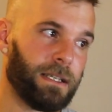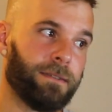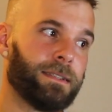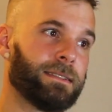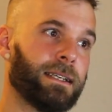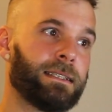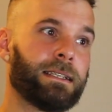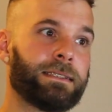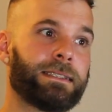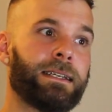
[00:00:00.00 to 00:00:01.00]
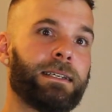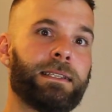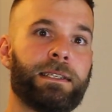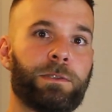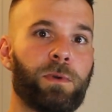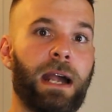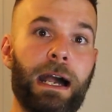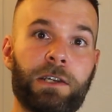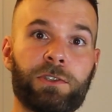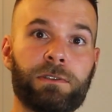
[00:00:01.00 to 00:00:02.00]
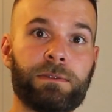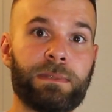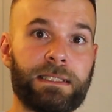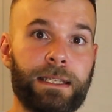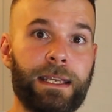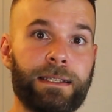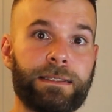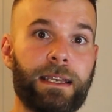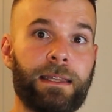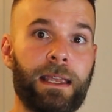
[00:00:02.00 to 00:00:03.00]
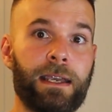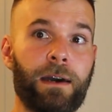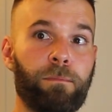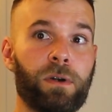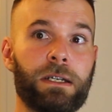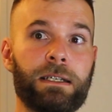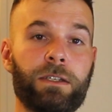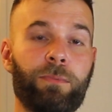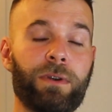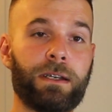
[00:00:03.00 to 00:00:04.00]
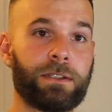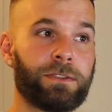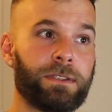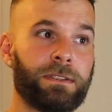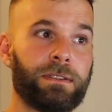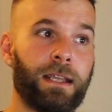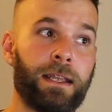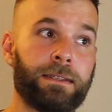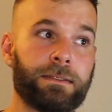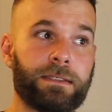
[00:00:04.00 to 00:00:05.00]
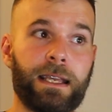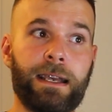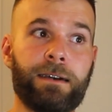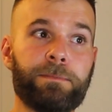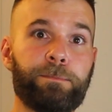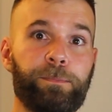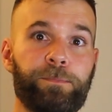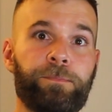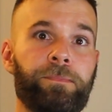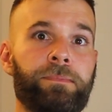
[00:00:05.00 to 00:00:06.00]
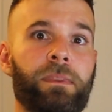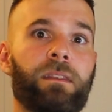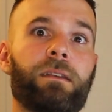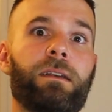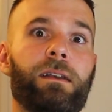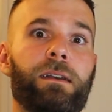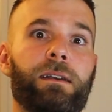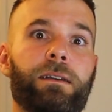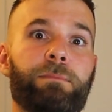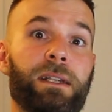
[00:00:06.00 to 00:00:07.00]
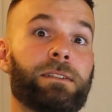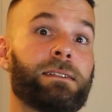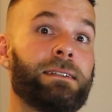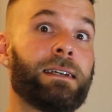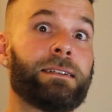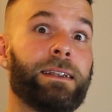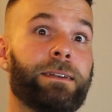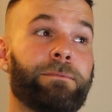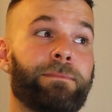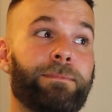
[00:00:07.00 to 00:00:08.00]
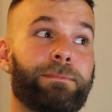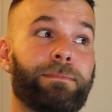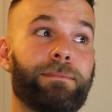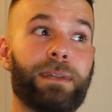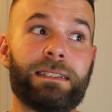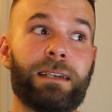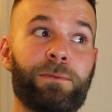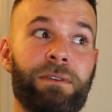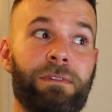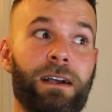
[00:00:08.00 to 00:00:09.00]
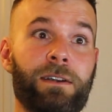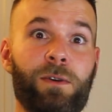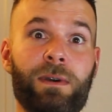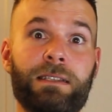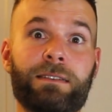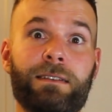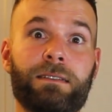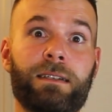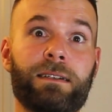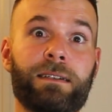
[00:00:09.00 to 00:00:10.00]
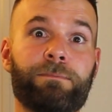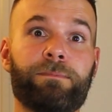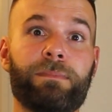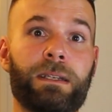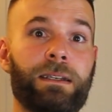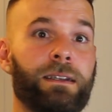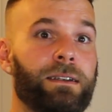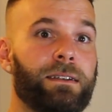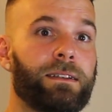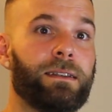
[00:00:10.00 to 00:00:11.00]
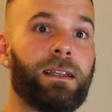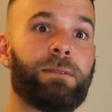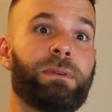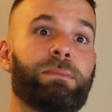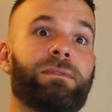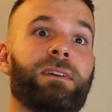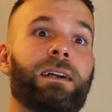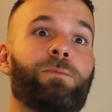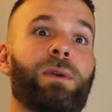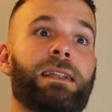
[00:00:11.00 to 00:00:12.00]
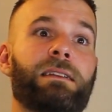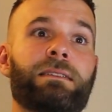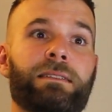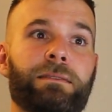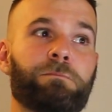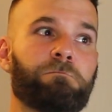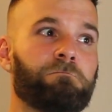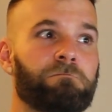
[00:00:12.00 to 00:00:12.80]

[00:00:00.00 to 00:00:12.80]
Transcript: if it's like they say, and these were actual mistakes, and they got put into production and sent out, metal detecting. That's how we find coins all the time. A lot of people find Wheaties and